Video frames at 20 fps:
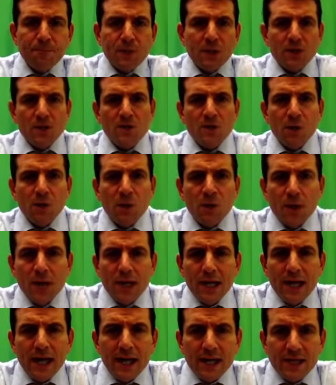So,
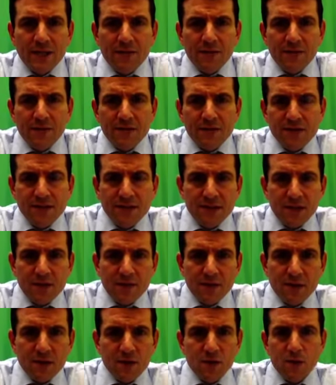
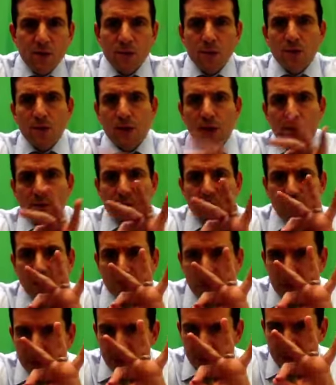1857, we talked about
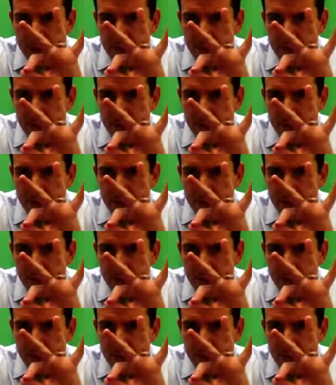three